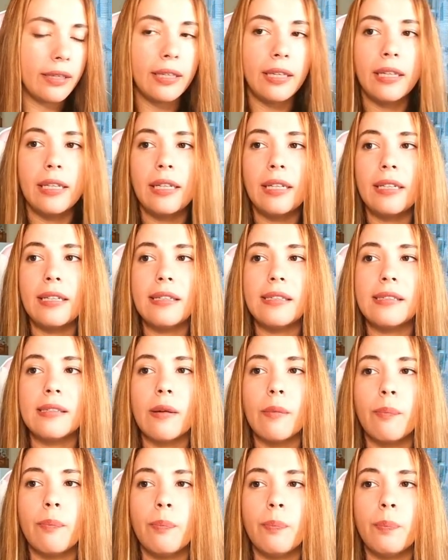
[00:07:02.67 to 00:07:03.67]
It is
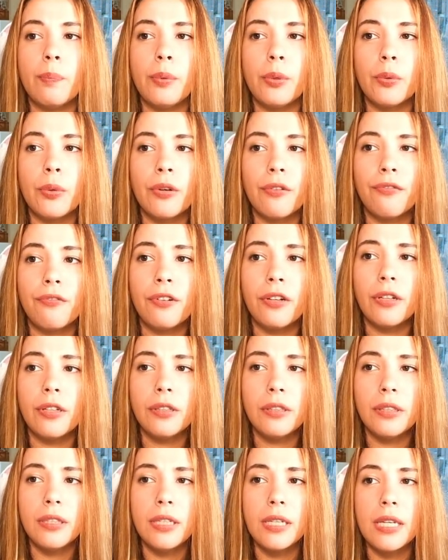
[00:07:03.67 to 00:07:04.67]

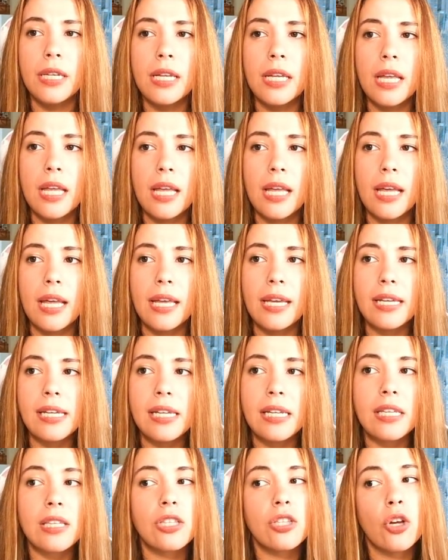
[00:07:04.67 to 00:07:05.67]
beautiful.
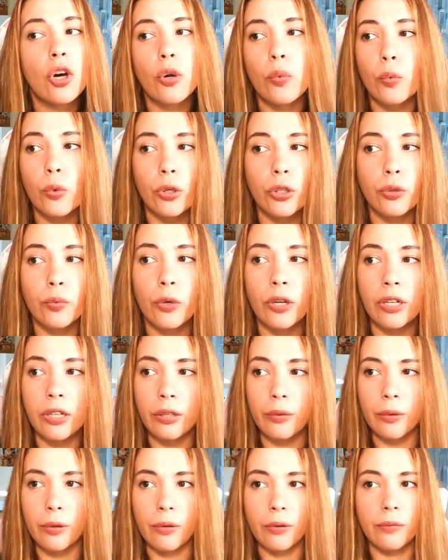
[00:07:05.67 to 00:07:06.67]
It is not worth
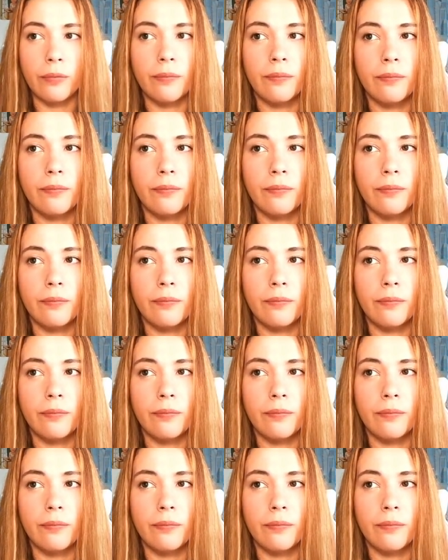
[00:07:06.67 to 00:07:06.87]
€1.